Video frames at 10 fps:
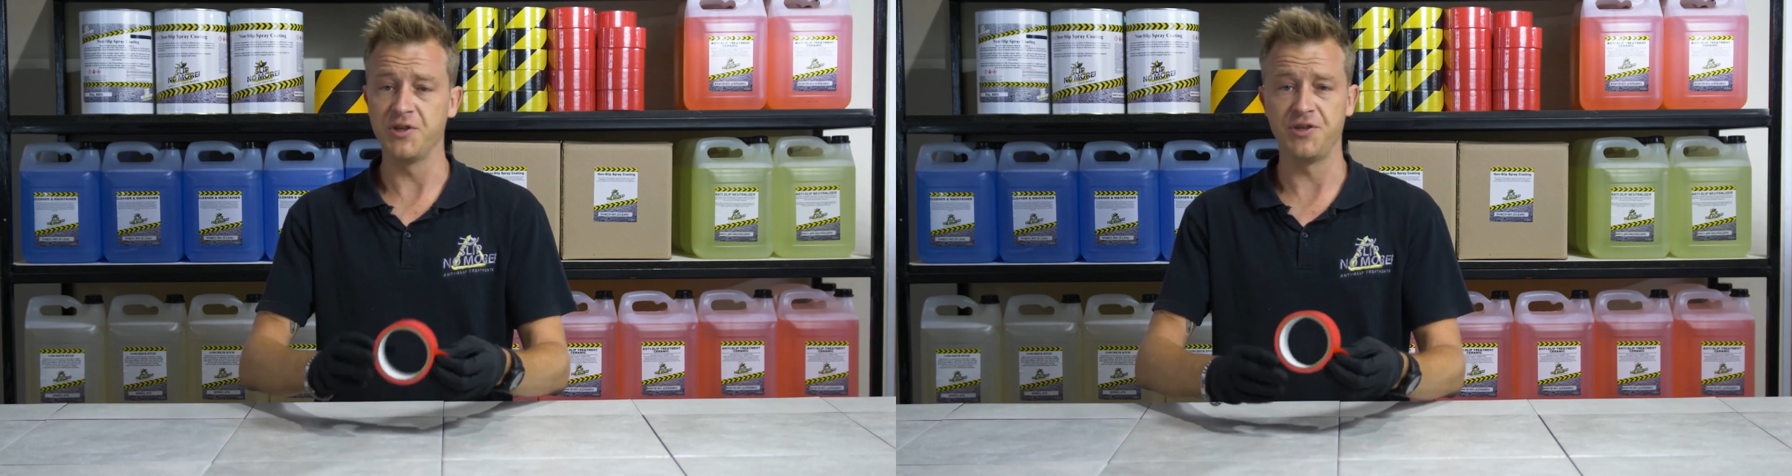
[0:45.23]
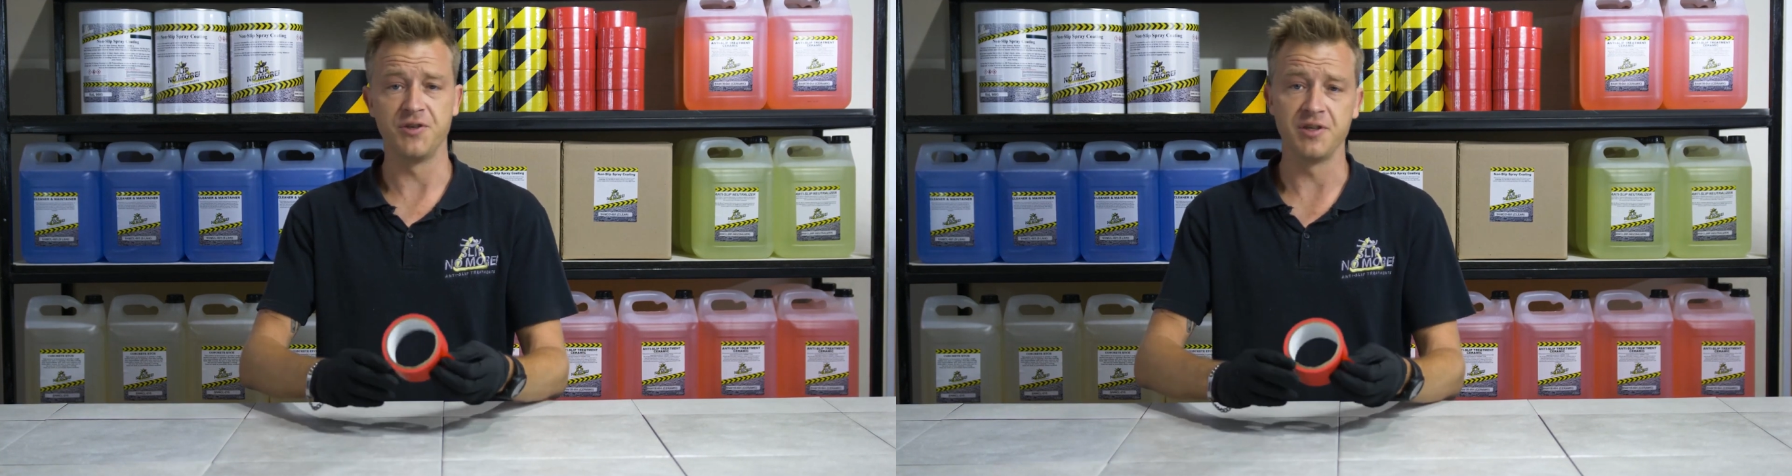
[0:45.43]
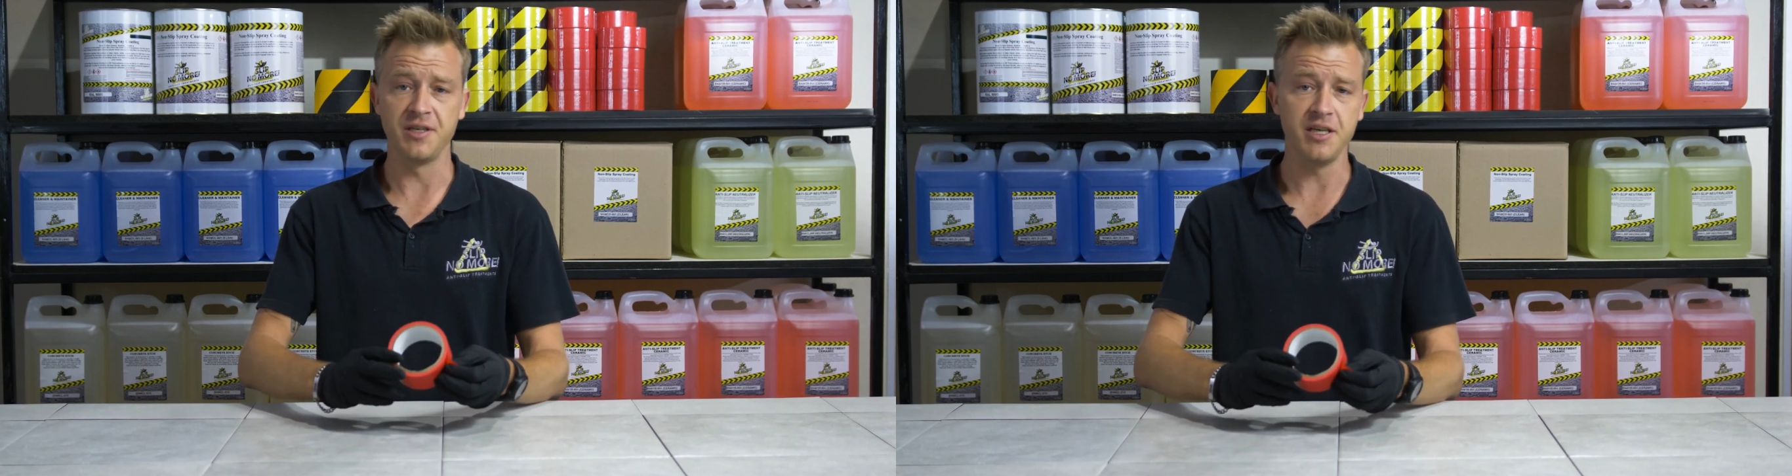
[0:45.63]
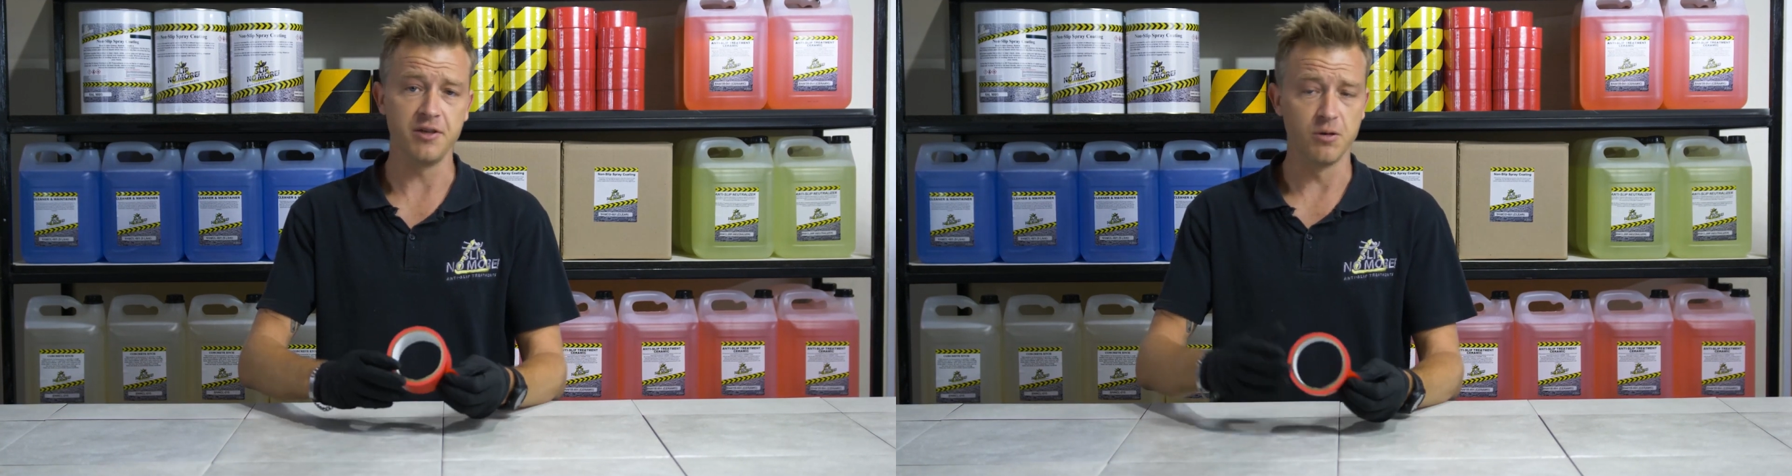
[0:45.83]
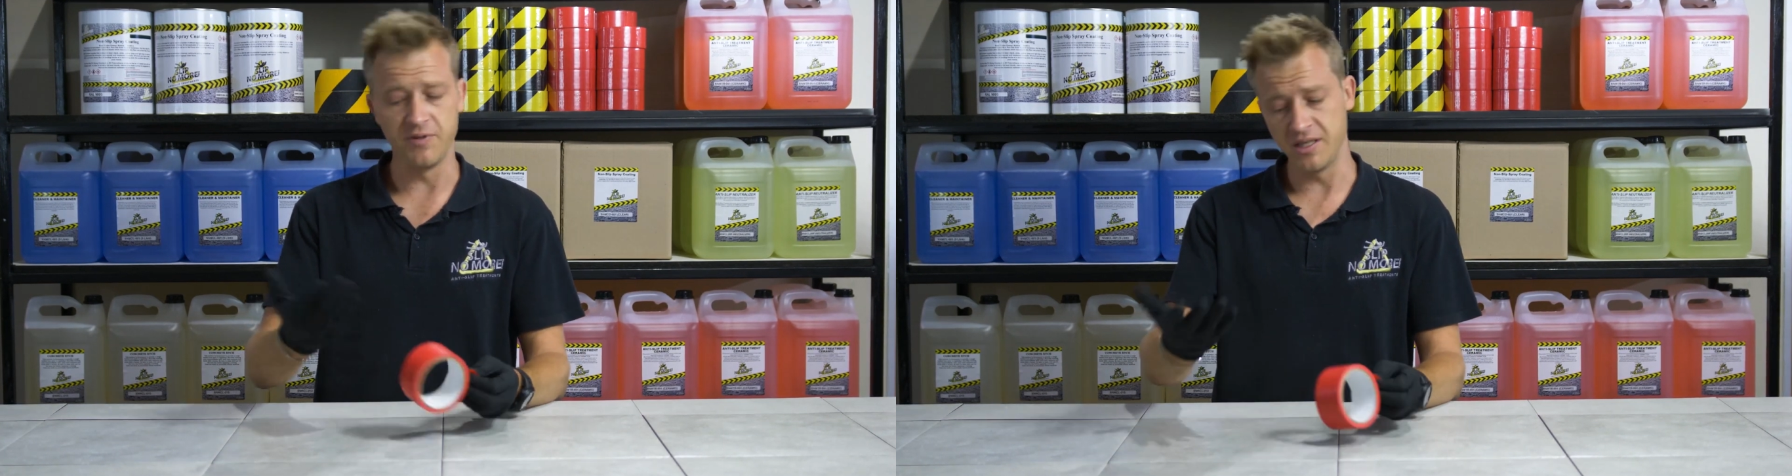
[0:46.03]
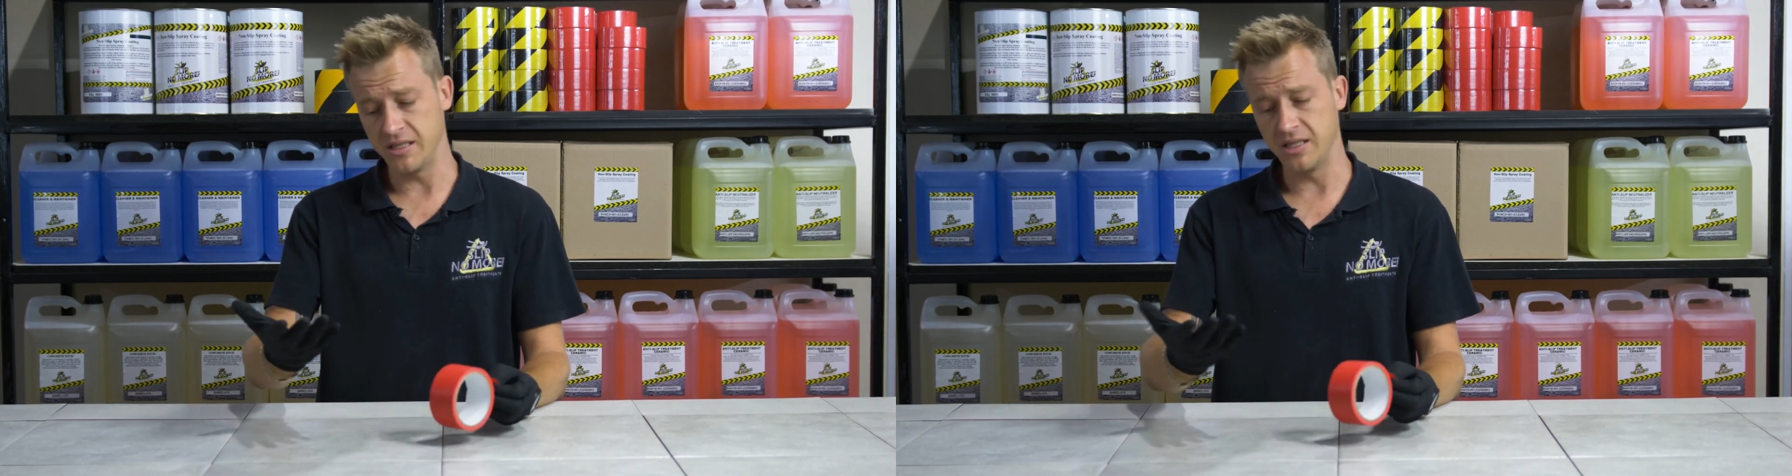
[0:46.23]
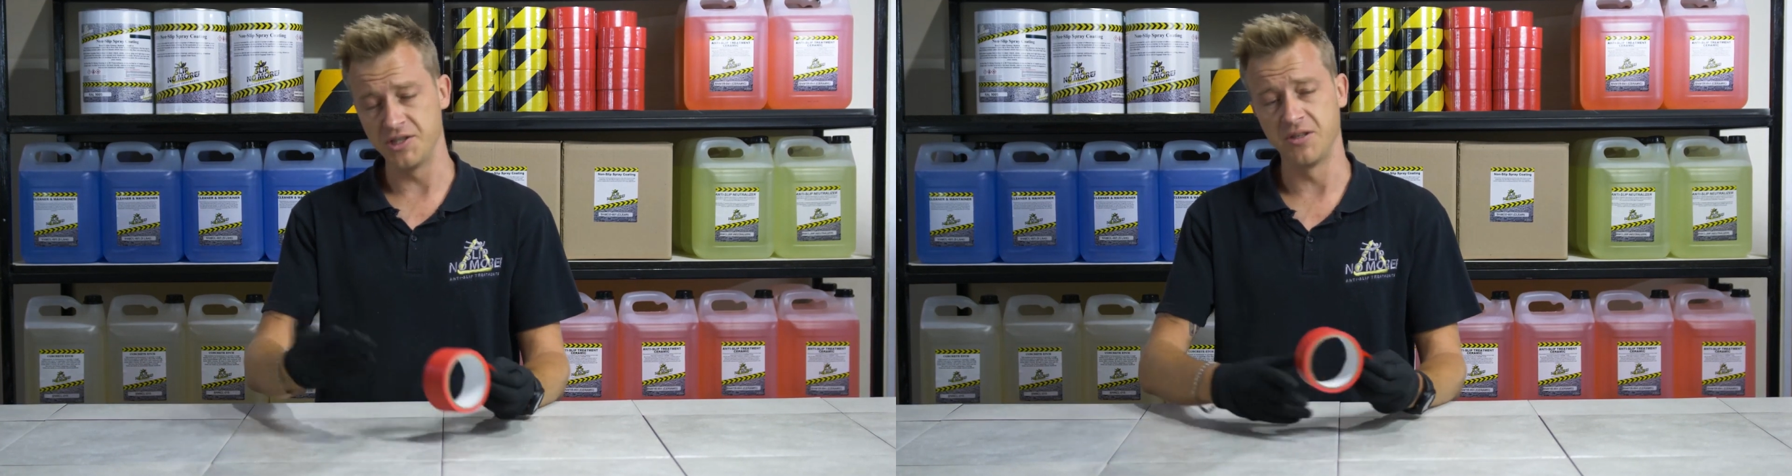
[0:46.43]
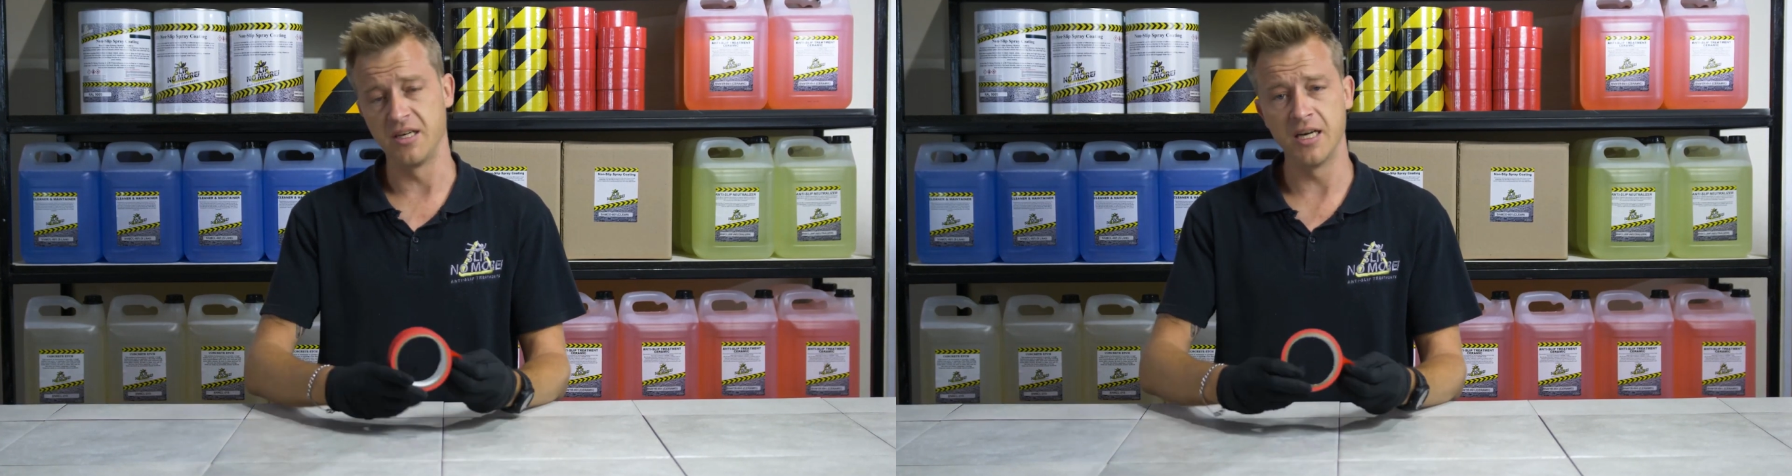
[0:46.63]
What you're going to need obviously
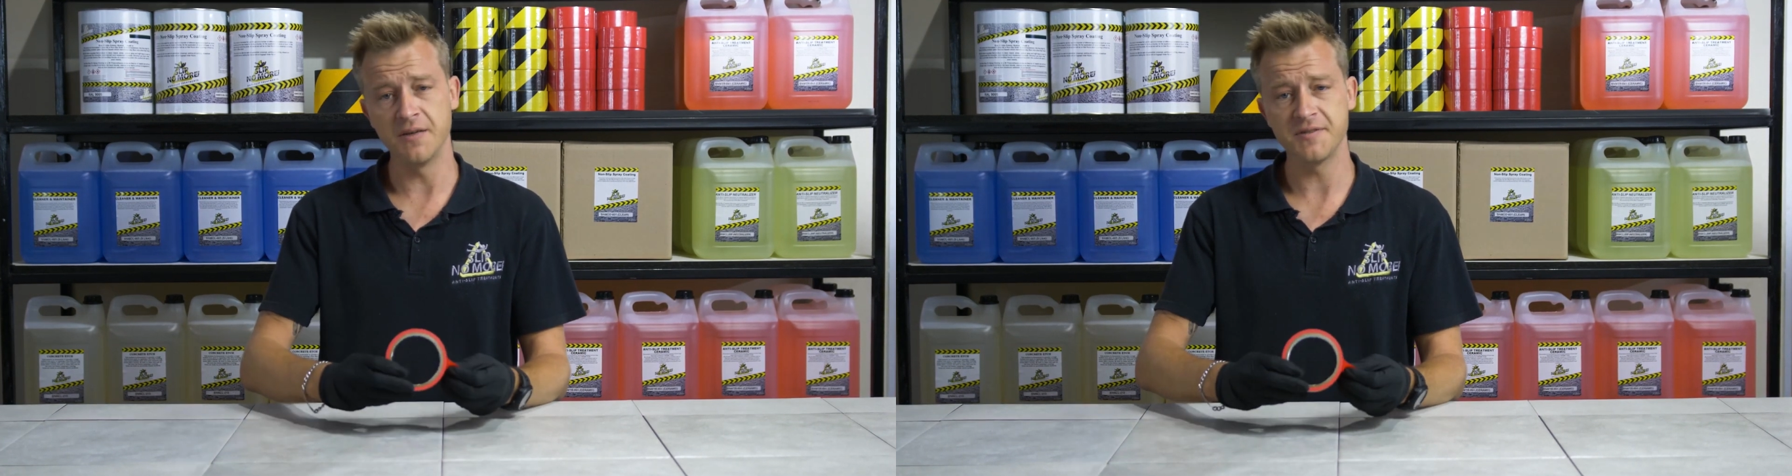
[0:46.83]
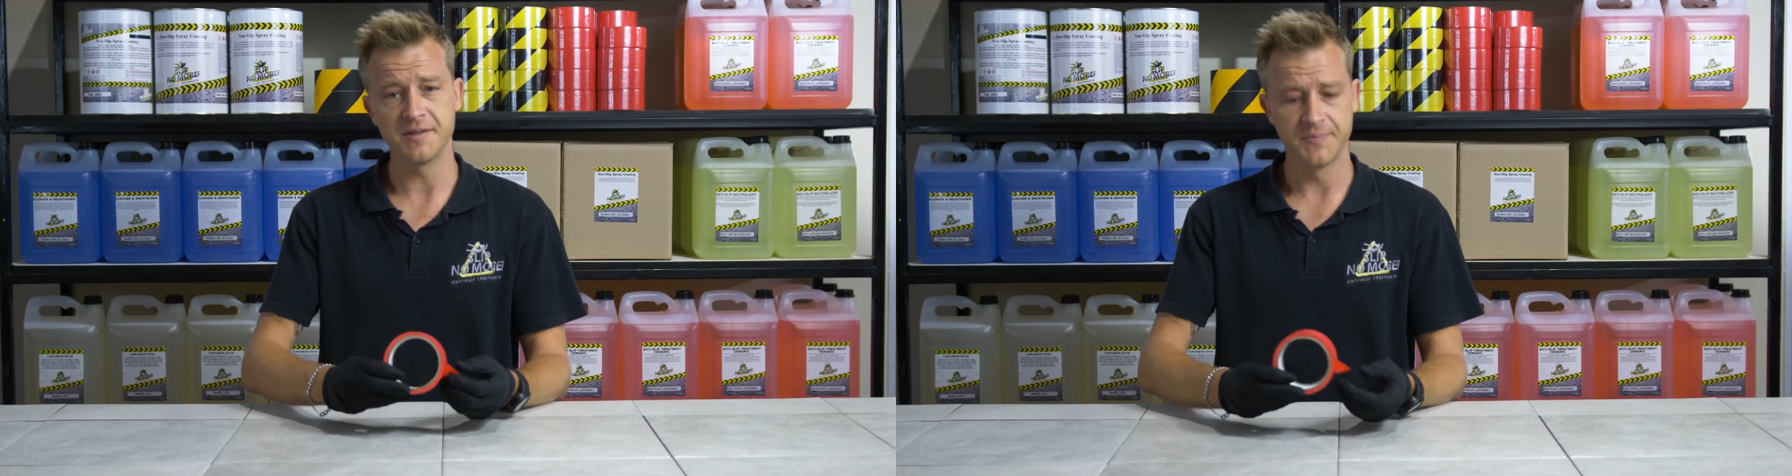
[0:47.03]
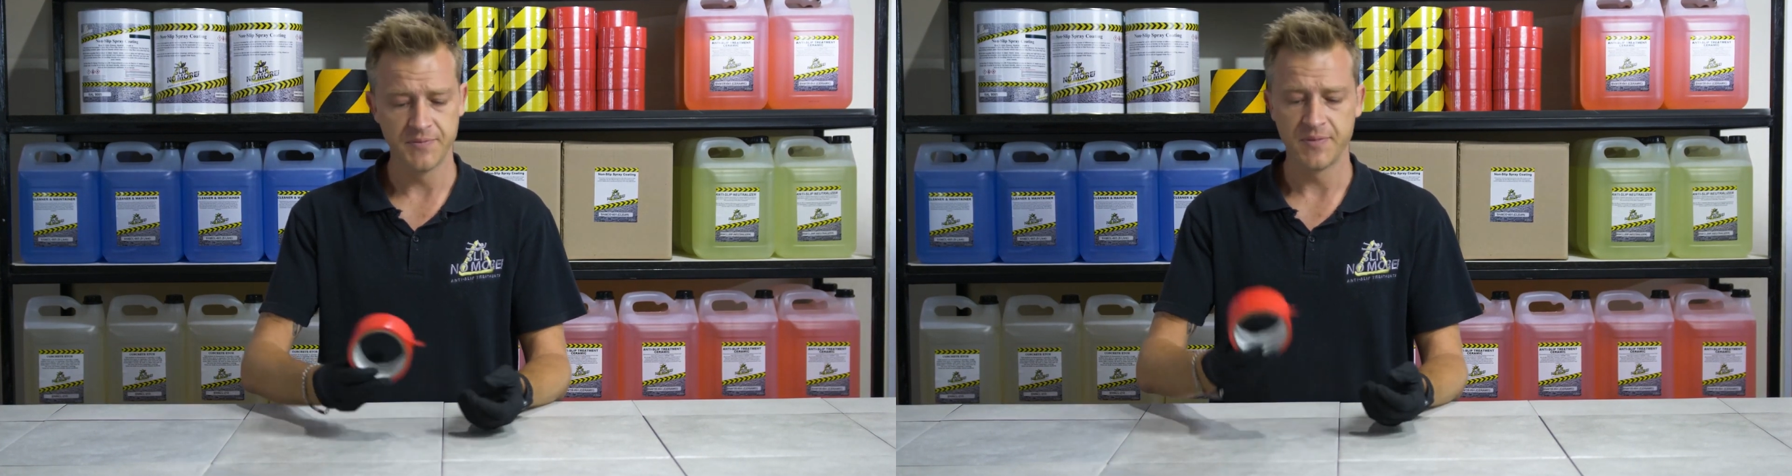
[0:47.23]
is your gloves.